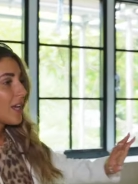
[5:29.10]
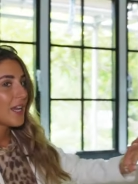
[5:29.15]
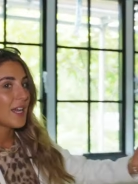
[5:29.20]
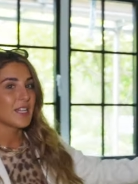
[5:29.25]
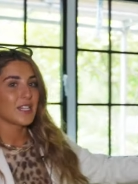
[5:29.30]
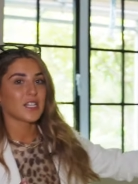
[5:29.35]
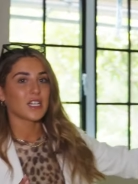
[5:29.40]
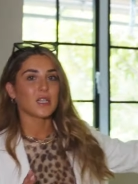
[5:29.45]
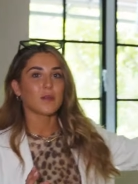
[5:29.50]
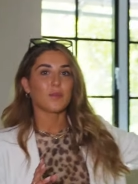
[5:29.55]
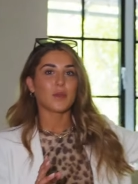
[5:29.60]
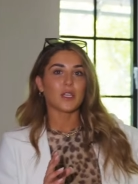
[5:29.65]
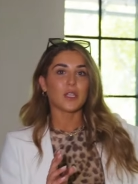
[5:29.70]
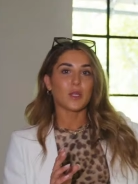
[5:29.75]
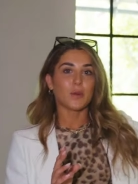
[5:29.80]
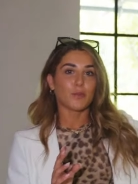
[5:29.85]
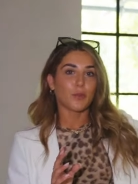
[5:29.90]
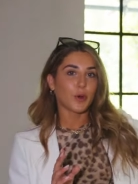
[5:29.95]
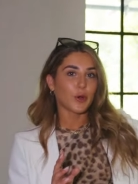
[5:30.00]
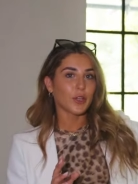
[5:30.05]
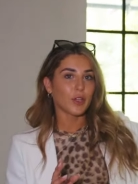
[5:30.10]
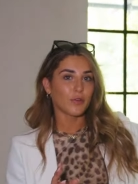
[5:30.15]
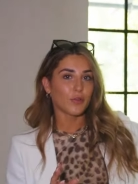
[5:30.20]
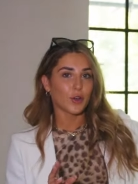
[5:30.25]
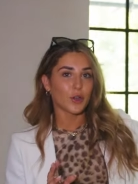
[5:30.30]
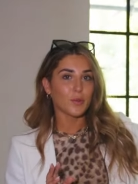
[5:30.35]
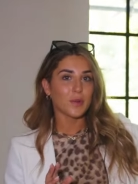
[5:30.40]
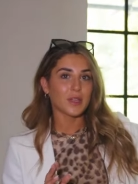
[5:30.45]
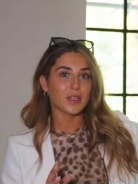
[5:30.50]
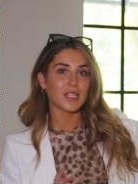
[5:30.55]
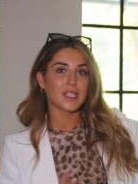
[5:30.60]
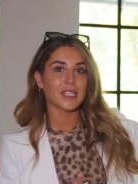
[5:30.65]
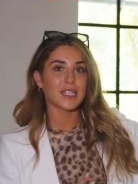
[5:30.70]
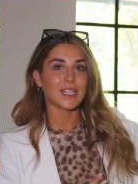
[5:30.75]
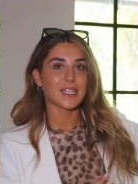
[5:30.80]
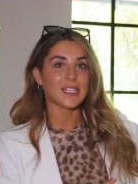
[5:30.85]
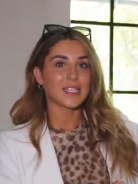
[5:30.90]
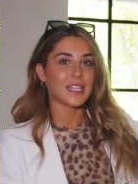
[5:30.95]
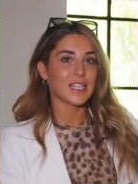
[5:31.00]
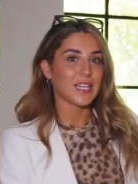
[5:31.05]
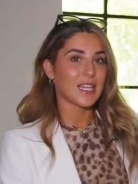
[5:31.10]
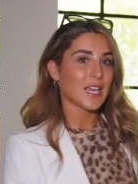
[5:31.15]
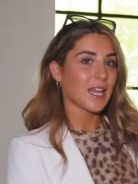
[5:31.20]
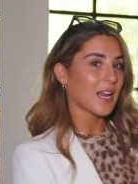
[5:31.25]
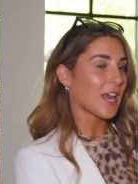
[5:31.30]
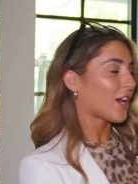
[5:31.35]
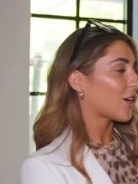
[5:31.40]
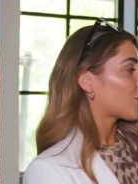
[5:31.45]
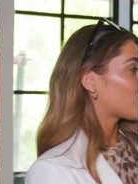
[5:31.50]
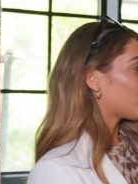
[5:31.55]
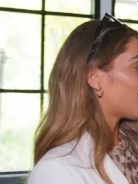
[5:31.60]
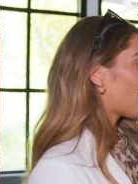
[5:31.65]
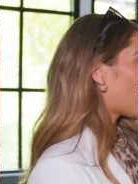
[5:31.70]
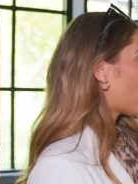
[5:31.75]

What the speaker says: is going to be the boiler room, and this is the connection